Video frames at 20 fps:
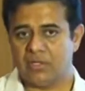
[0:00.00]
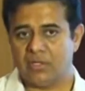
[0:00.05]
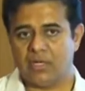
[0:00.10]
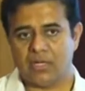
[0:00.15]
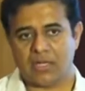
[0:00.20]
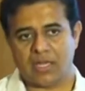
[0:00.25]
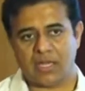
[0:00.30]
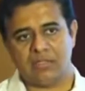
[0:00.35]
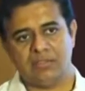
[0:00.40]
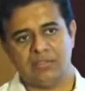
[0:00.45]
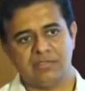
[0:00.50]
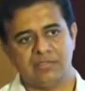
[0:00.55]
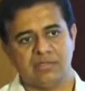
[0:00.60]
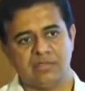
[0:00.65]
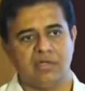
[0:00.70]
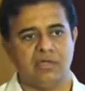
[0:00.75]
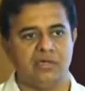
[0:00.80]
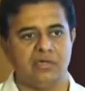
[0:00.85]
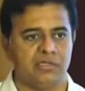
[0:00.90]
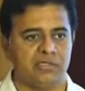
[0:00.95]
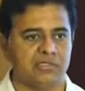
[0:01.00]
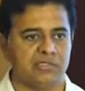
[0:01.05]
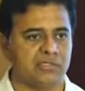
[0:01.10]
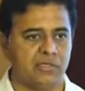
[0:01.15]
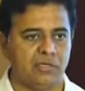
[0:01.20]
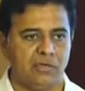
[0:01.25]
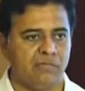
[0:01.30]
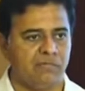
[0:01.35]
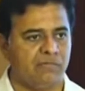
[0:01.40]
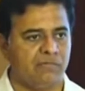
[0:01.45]
Again, these are areas
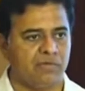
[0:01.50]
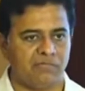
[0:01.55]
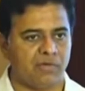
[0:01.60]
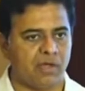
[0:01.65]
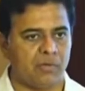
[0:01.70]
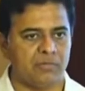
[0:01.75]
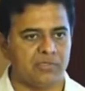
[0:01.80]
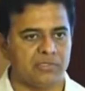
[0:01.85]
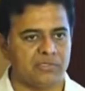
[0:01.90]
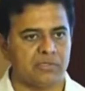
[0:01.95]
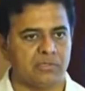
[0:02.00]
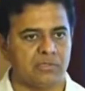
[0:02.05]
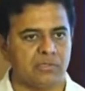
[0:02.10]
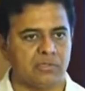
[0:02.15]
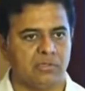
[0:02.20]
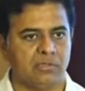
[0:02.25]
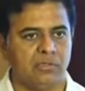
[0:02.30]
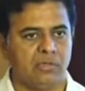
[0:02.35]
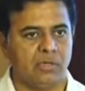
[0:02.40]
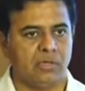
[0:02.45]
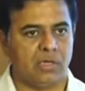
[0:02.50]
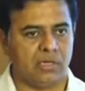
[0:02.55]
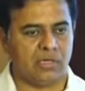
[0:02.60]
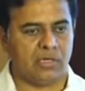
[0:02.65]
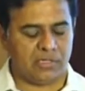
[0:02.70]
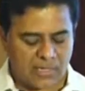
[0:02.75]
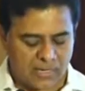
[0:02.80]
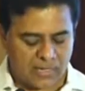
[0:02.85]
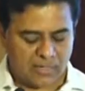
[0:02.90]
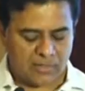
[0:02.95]
where farmers are
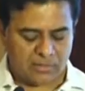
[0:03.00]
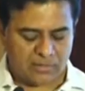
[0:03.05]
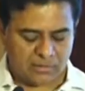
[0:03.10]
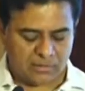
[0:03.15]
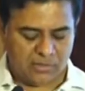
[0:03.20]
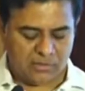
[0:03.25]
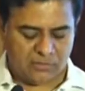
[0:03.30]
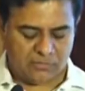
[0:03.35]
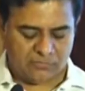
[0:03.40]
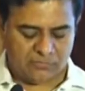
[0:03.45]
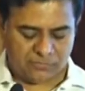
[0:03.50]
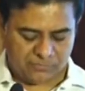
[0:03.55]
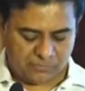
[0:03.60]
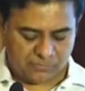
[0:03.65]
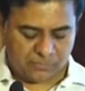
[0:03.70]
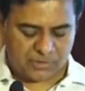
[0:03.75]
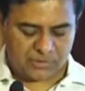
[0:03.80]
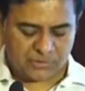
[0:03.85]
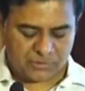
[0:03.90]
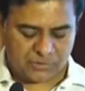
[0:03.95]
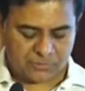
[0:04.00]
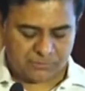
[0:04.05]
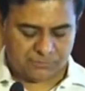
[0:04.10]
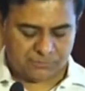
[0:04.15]
in dire need of information.